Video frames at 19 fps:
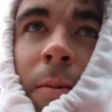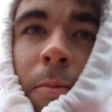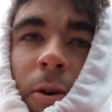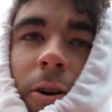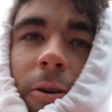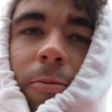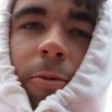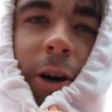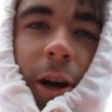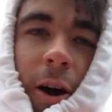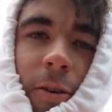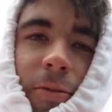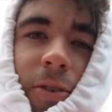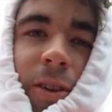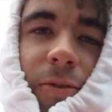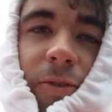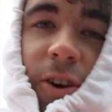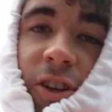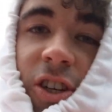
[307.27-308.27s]
They actually
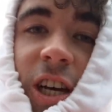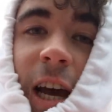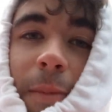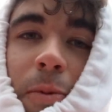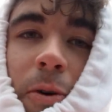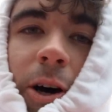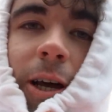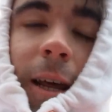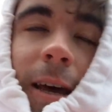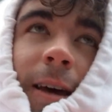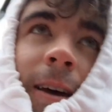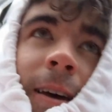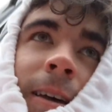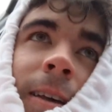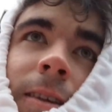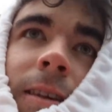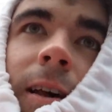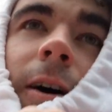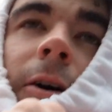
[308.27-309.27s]
sponsored the quest,
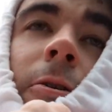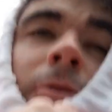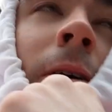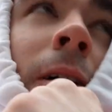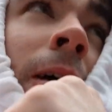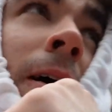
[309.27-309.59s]
so it